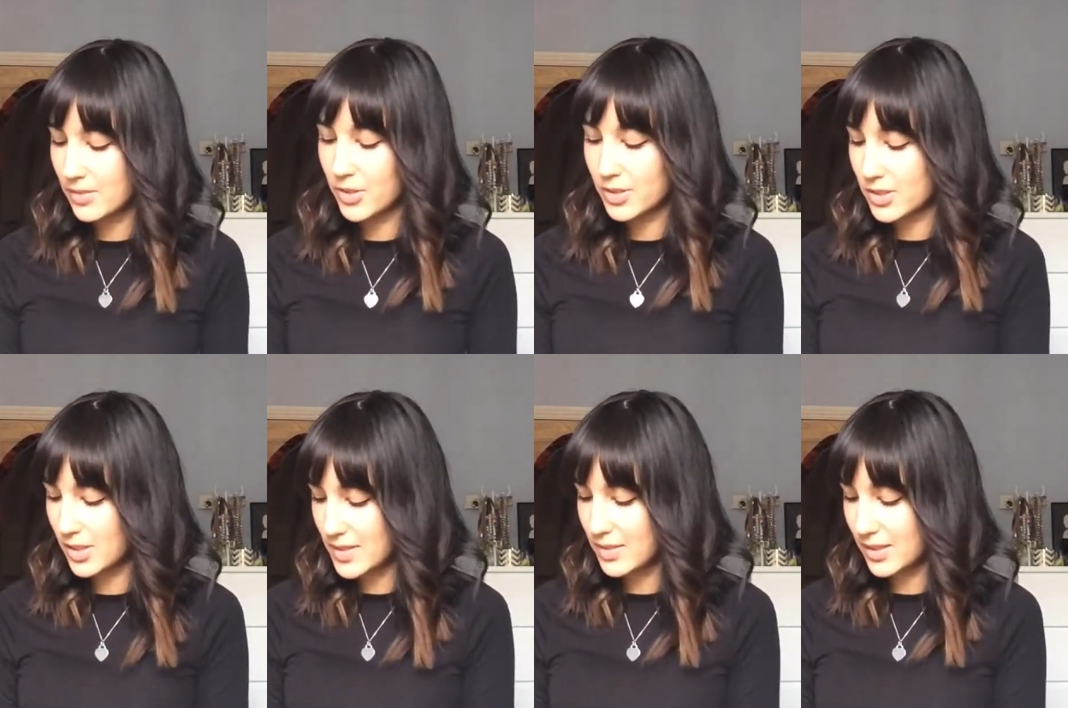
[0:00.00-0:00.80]
I've only
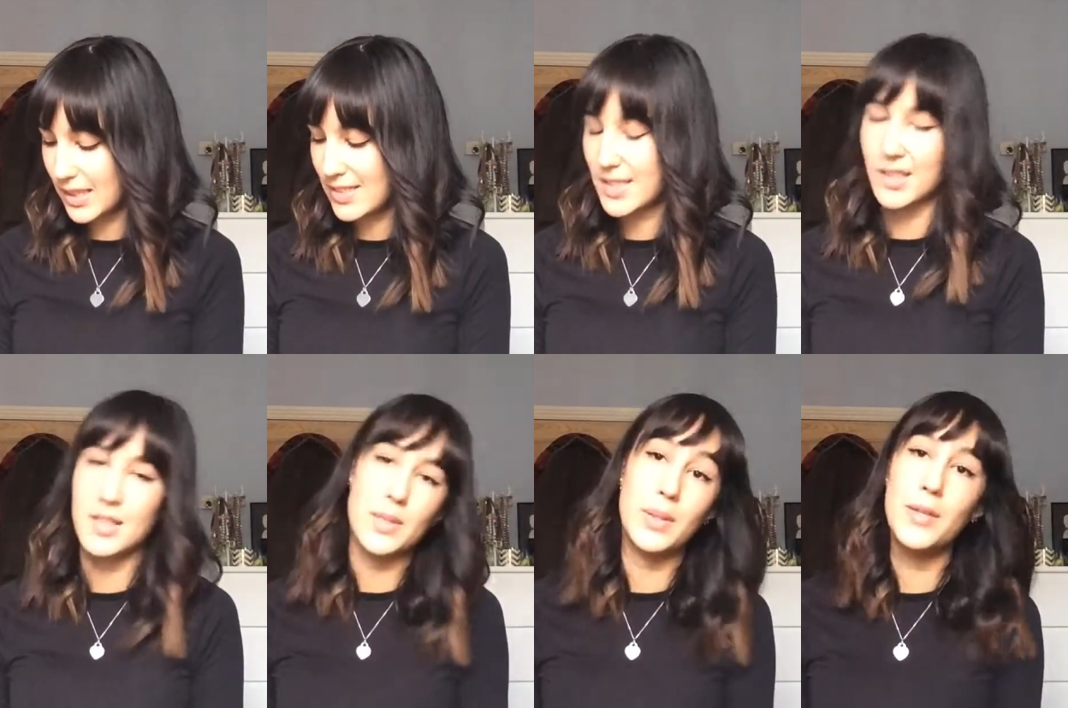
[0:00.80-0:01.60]
just started getting
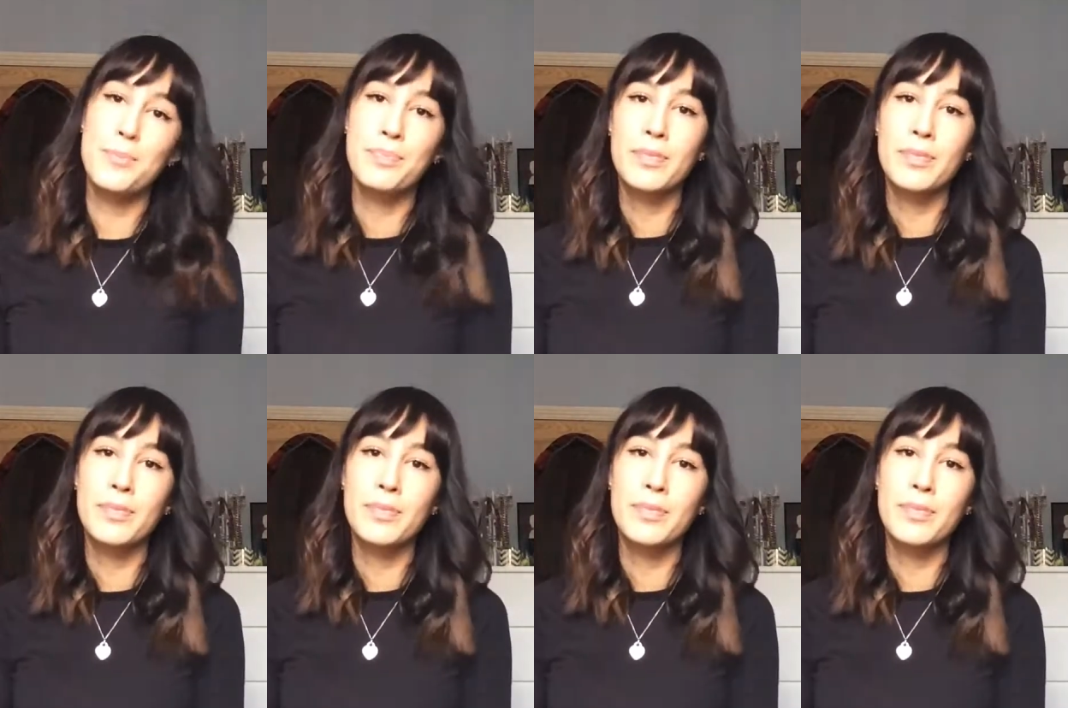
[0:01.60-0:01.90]
into it,